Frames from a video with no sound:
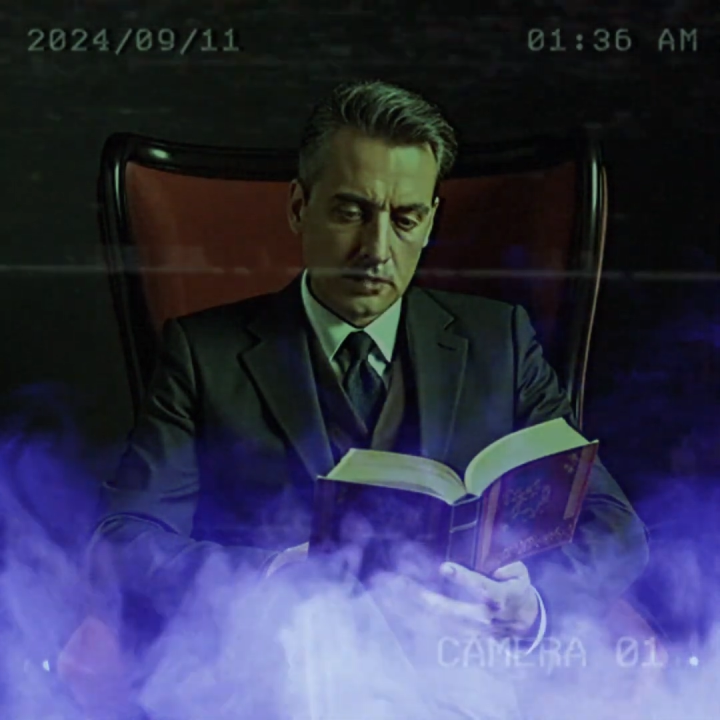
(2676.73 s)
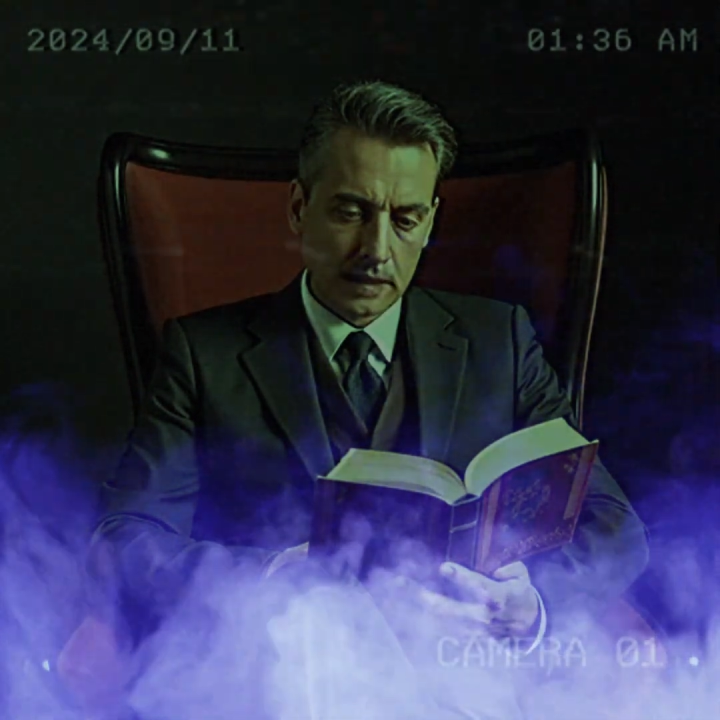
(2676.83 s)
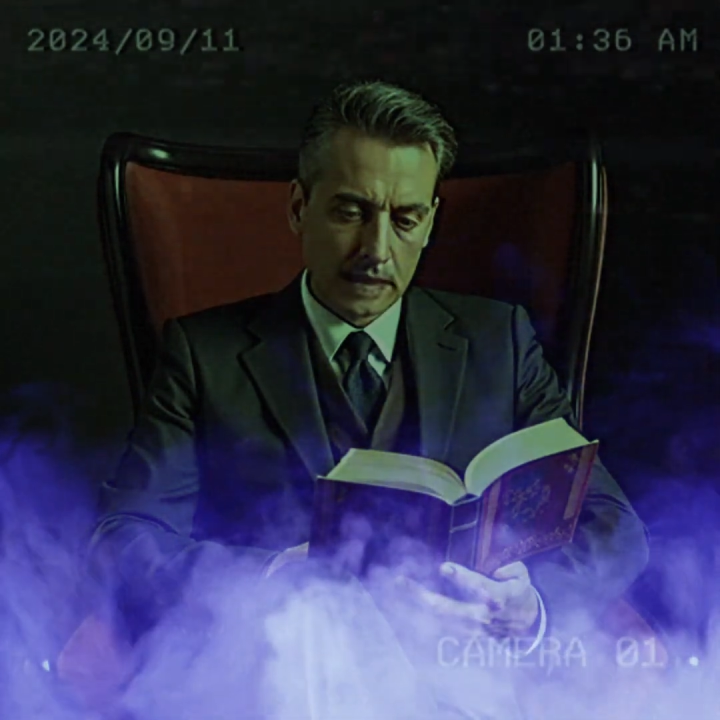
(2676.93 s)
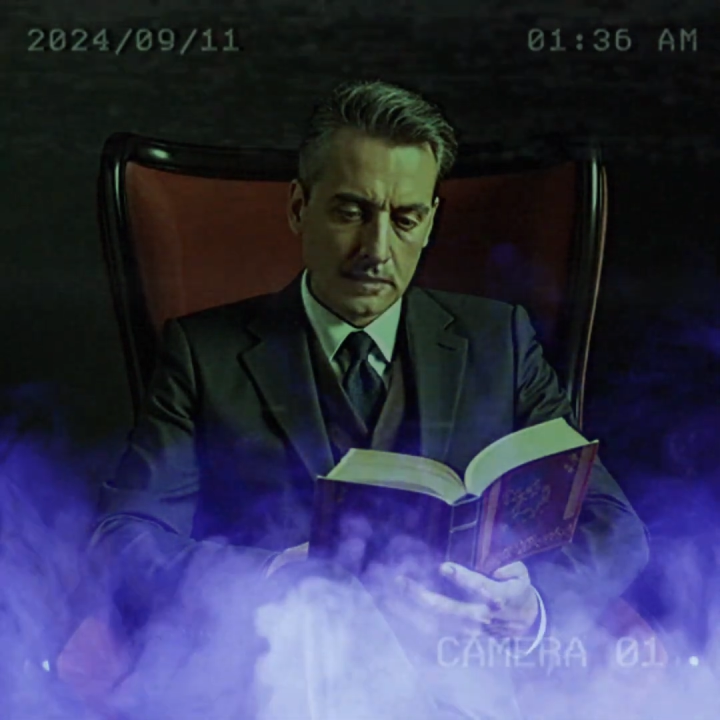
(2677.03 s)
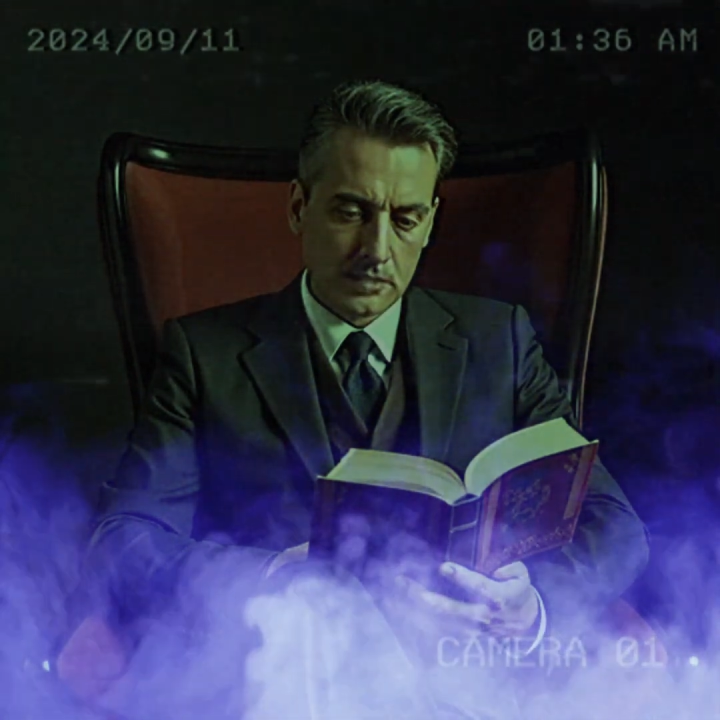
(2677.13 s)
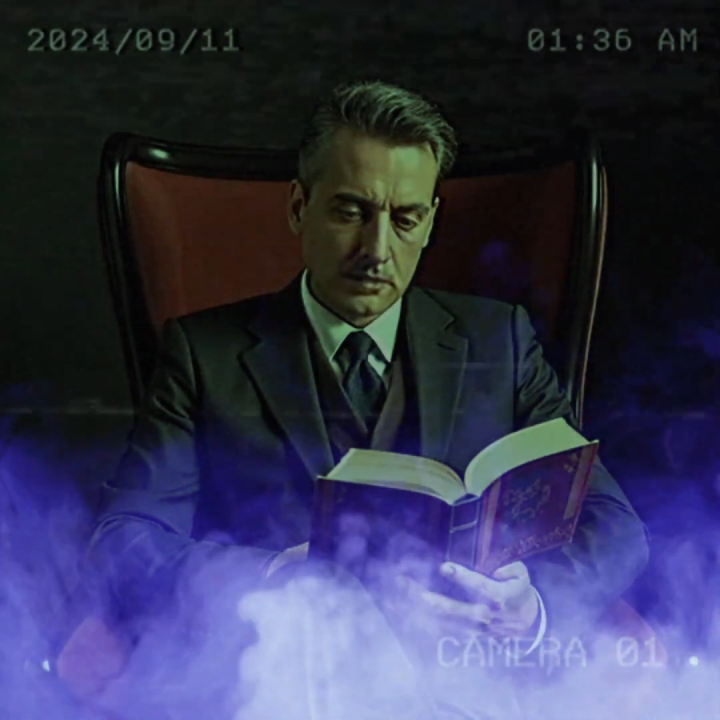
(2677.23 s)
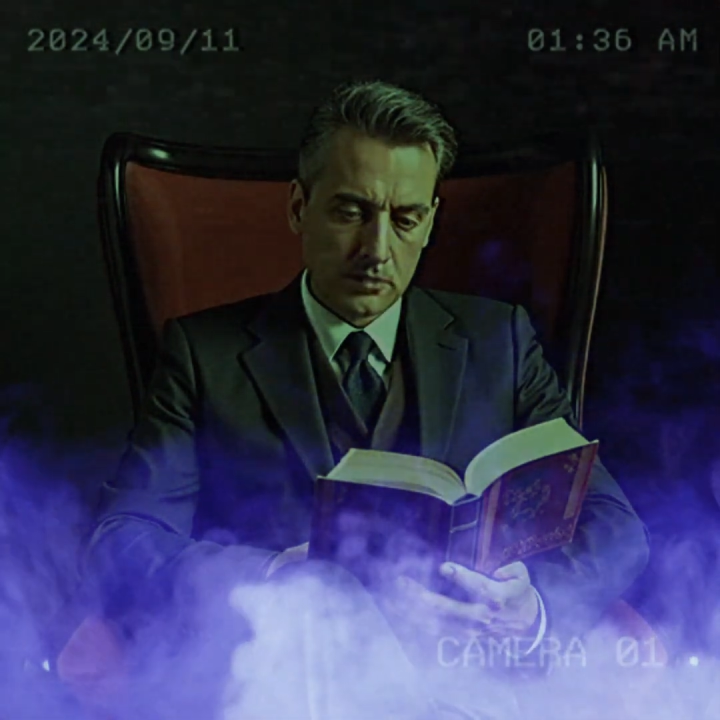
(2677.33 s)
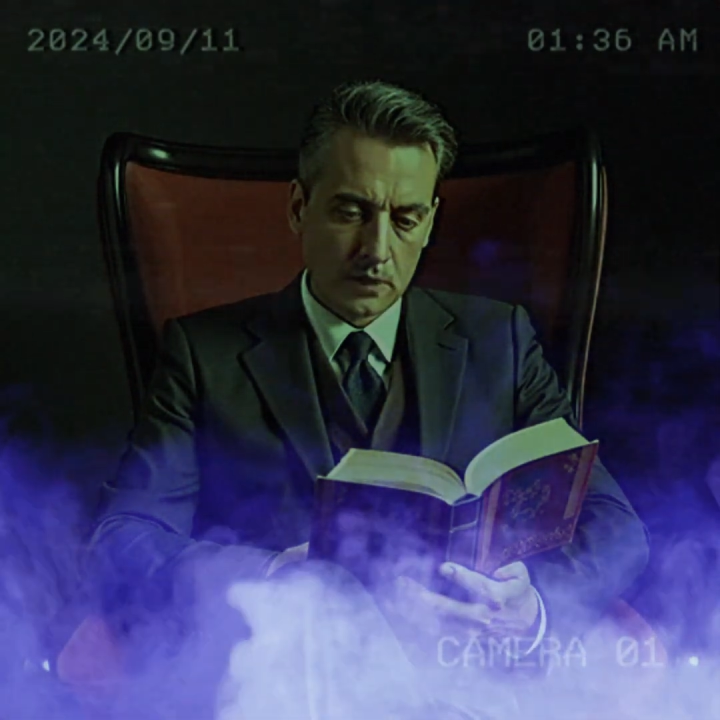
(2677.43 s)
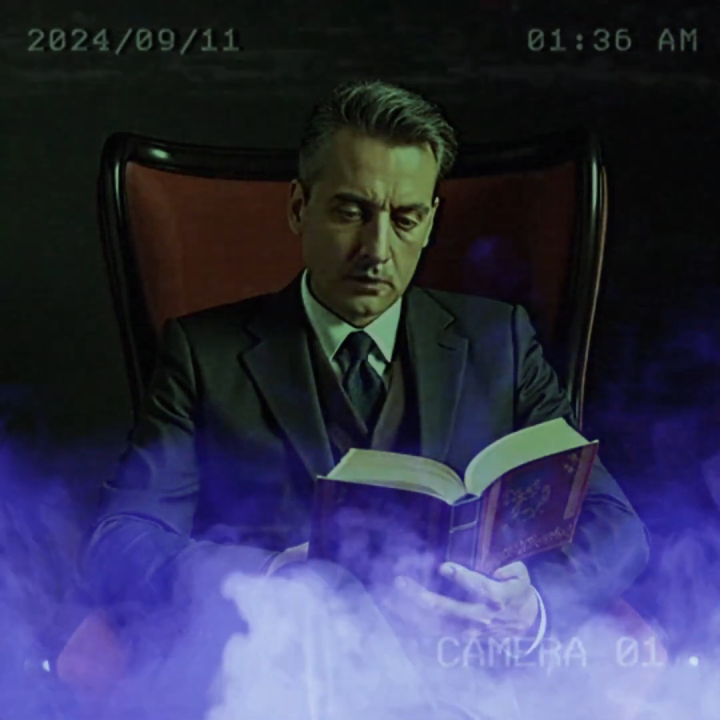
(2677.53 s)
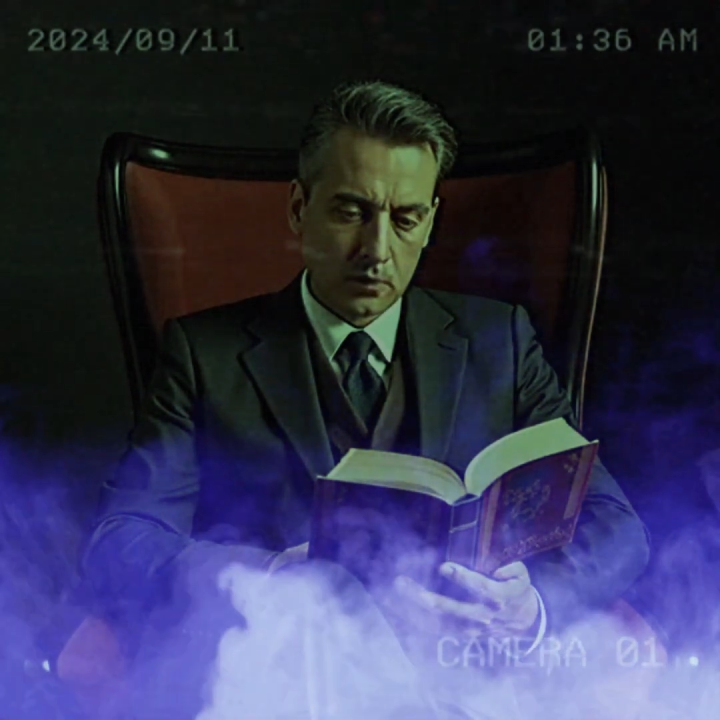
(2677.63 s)
gigantic
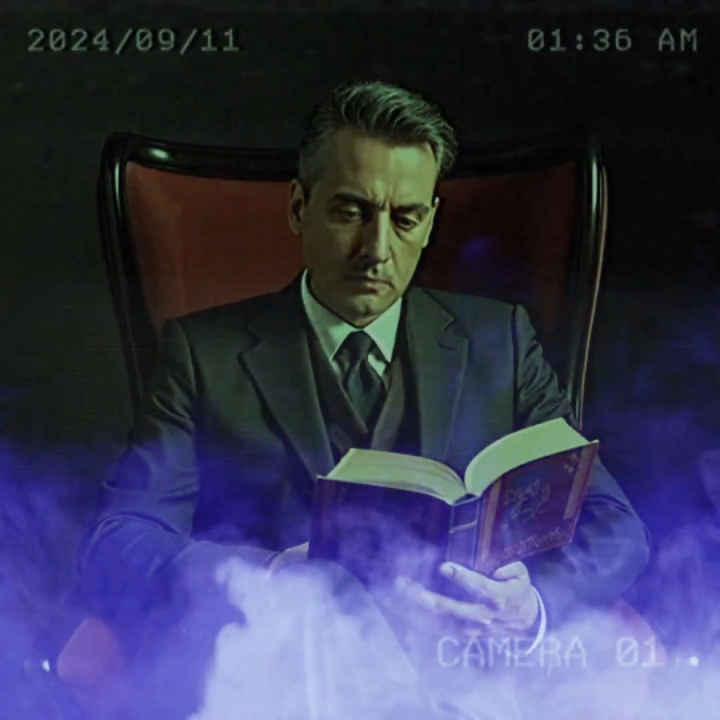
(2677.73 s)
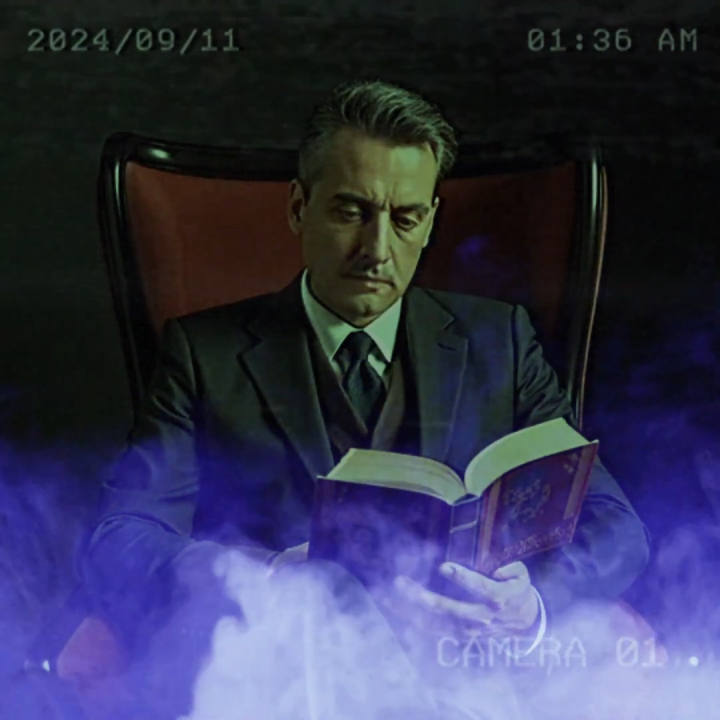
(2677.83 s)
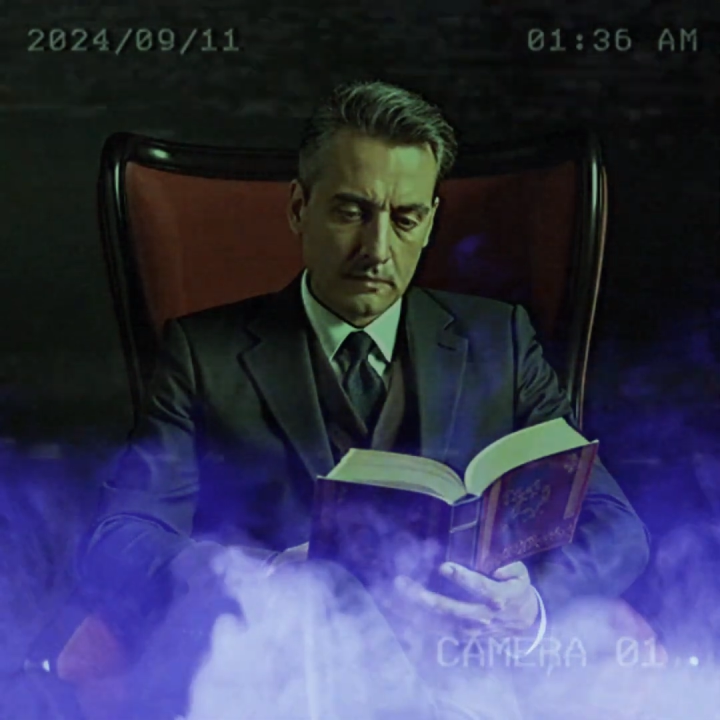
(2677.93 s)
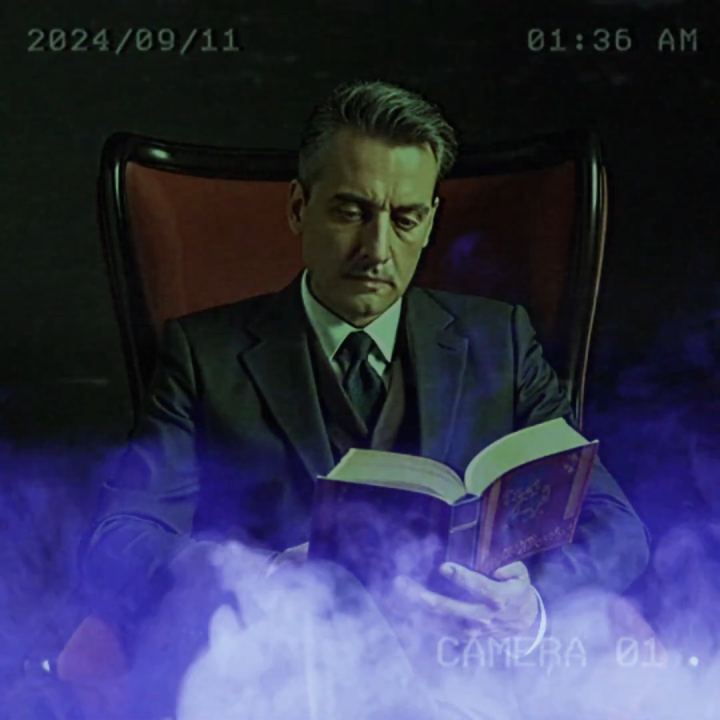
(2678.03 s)
struggle.